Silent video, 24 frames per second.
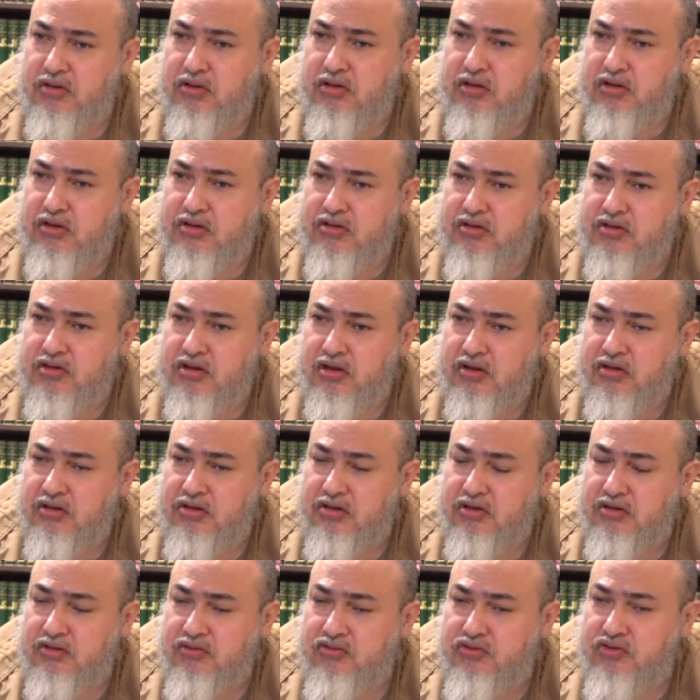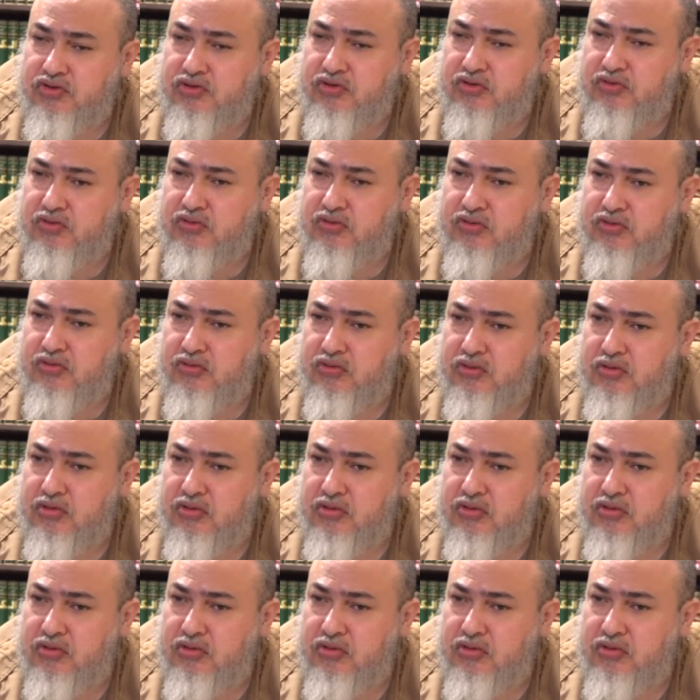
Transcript: extended to